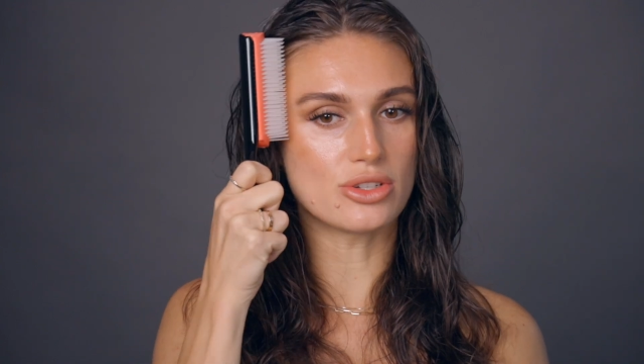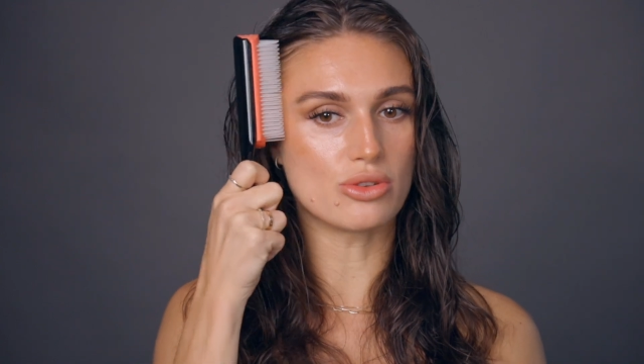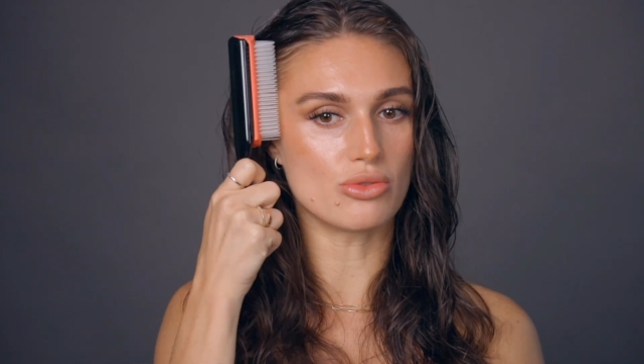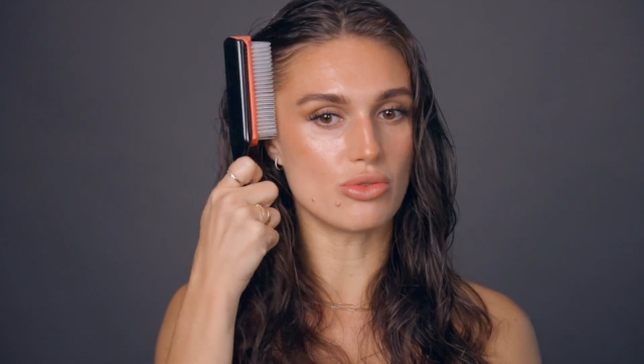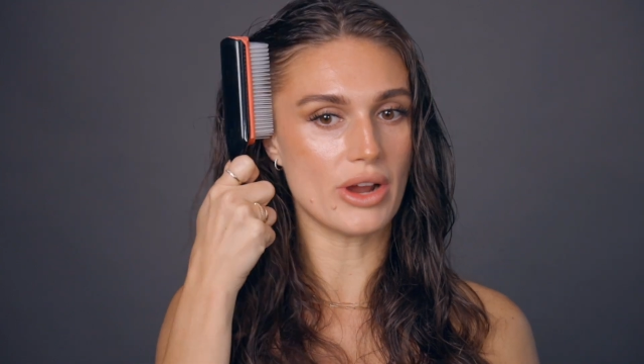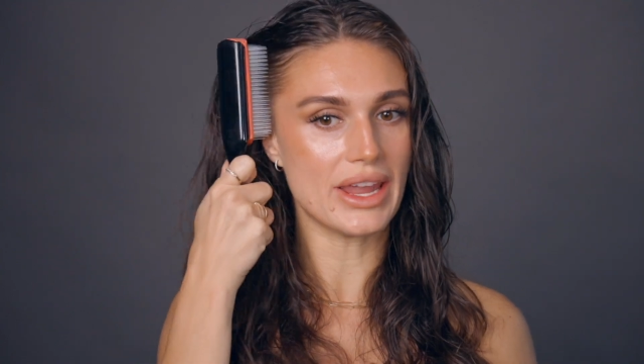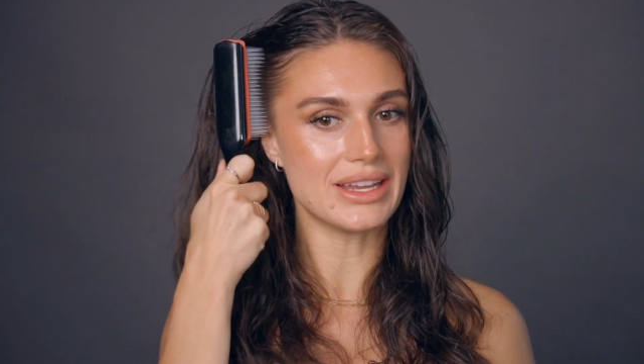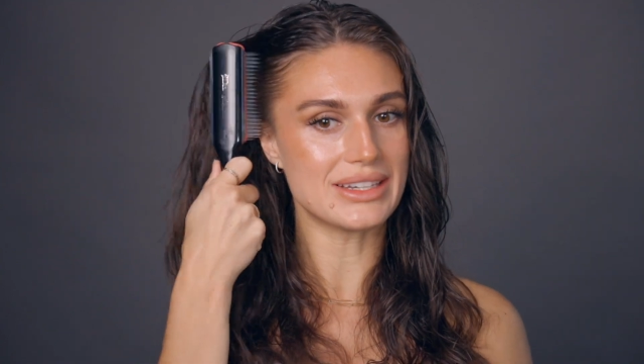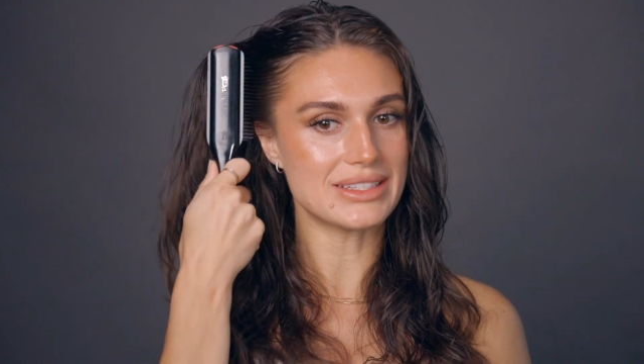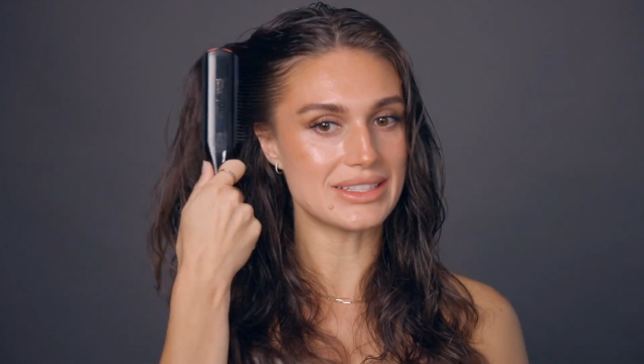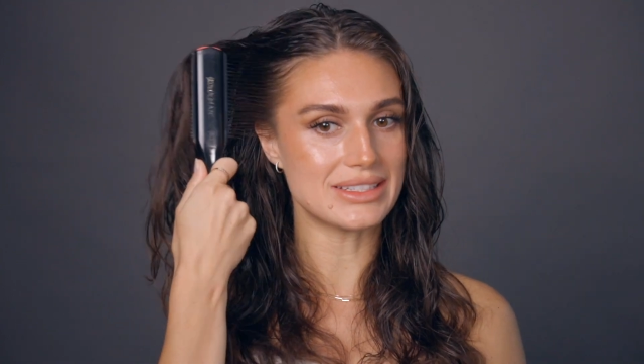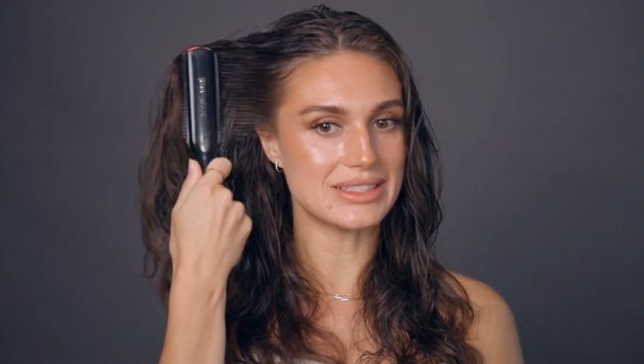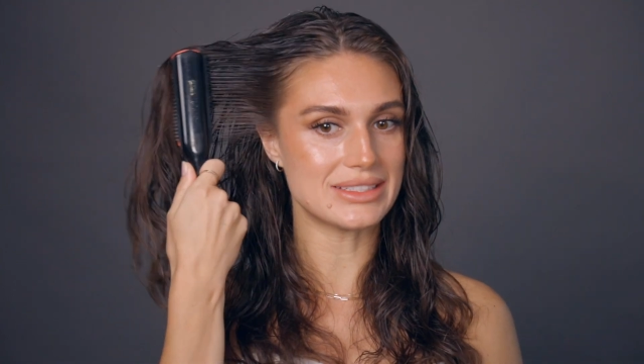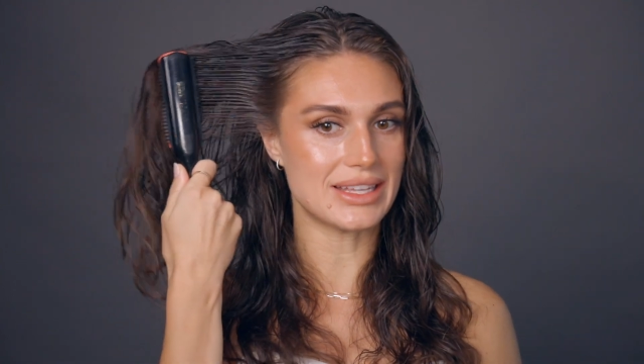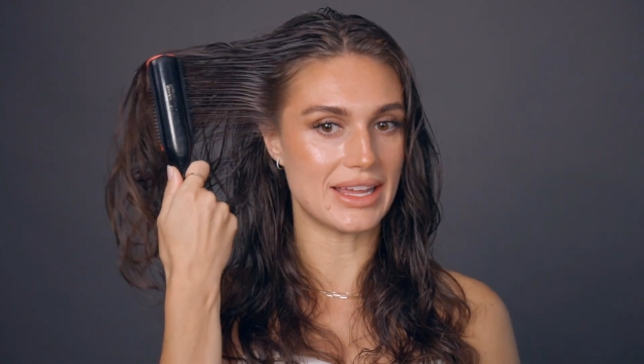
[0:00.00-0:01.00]
great
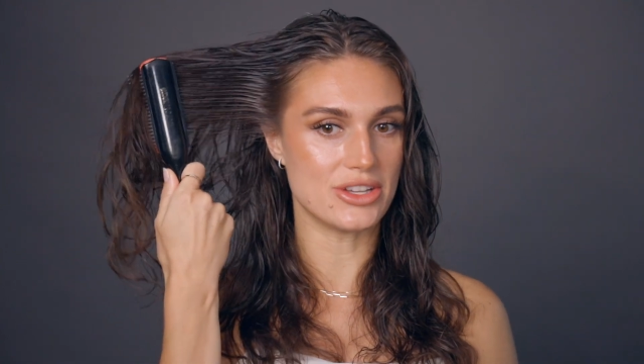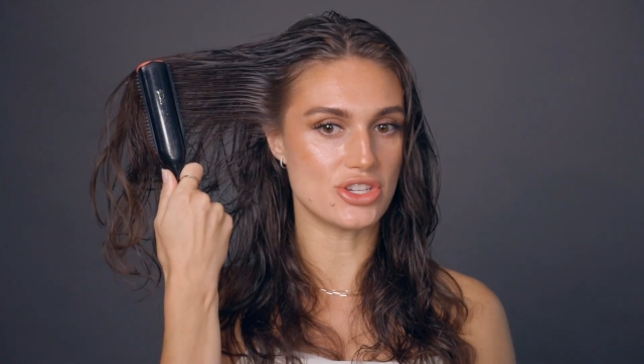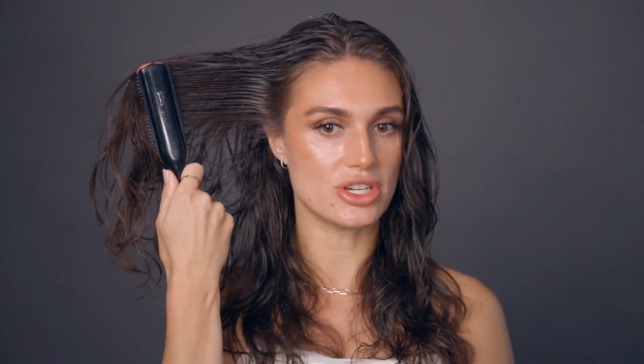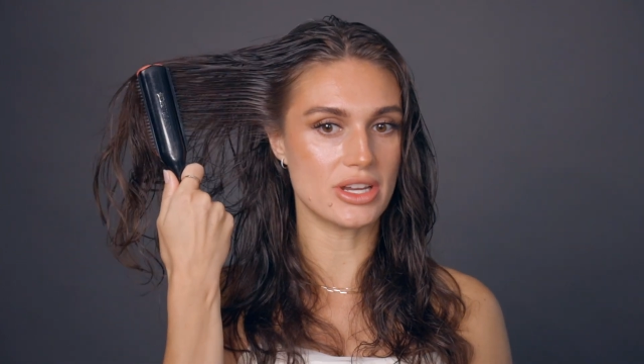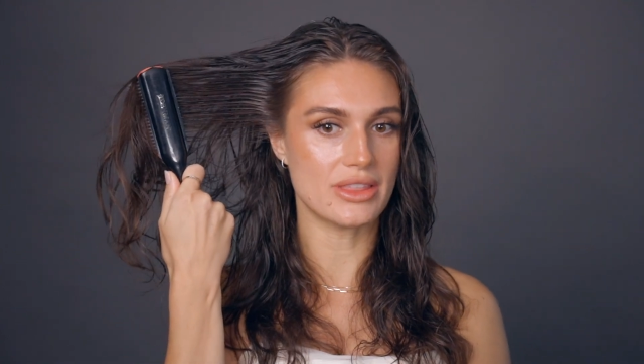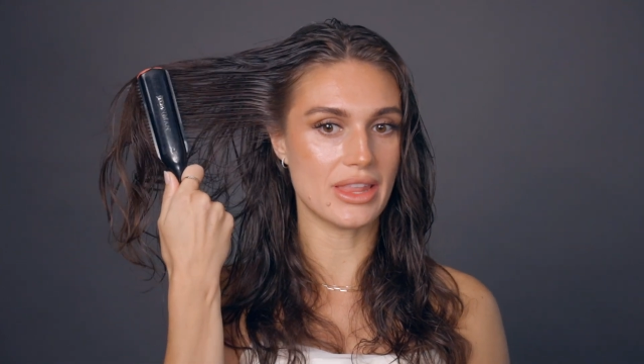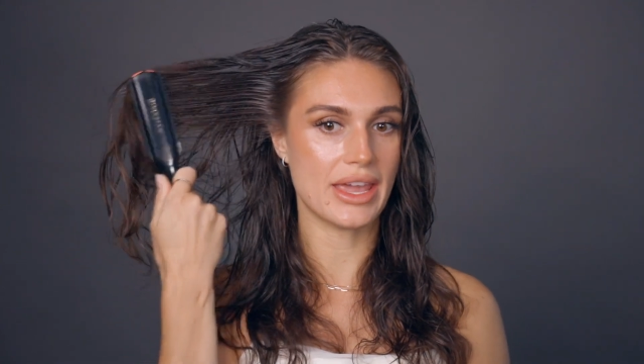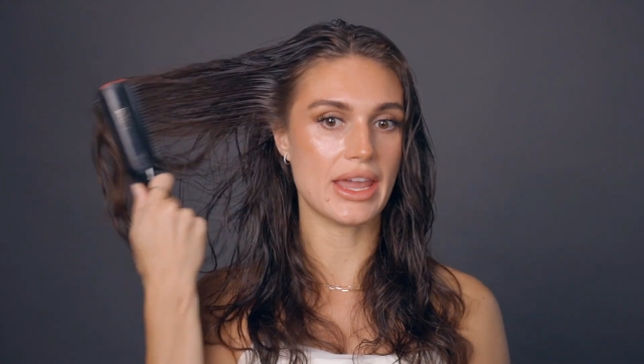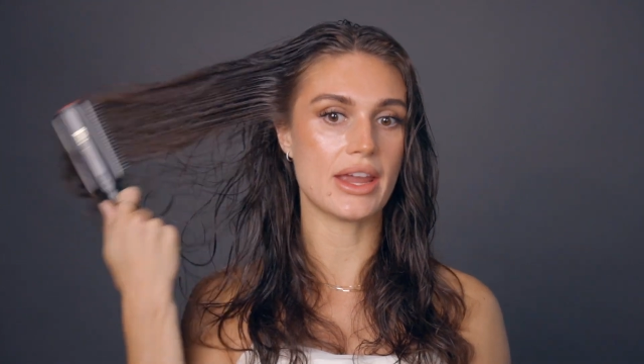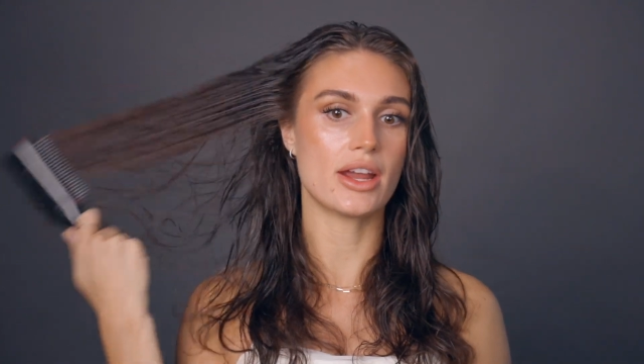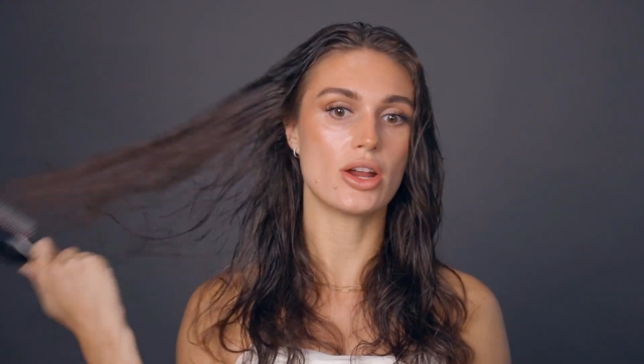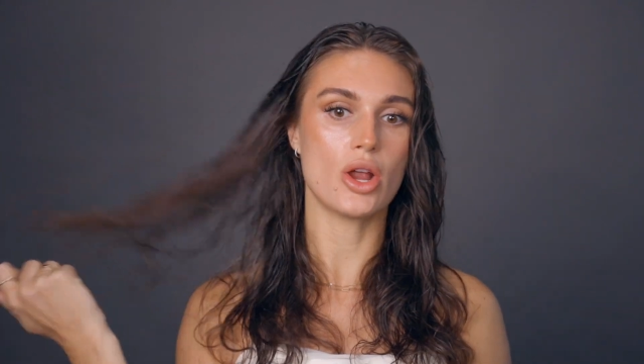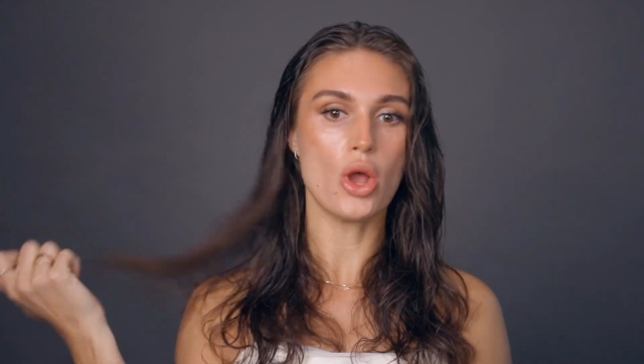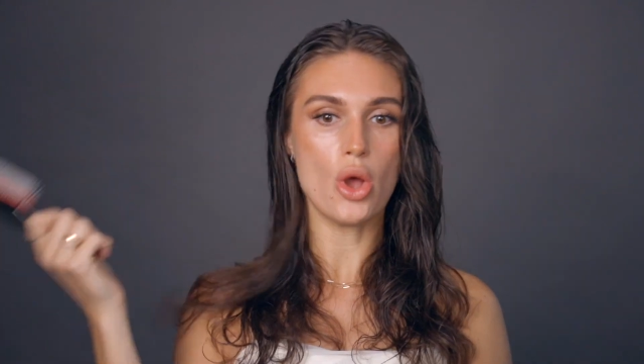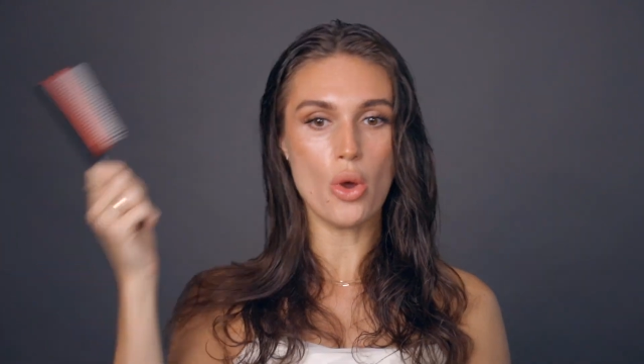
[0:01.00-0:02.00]
tension in the
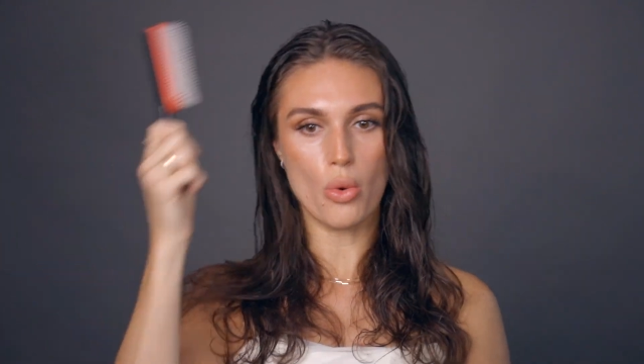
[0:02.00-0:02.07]
hair,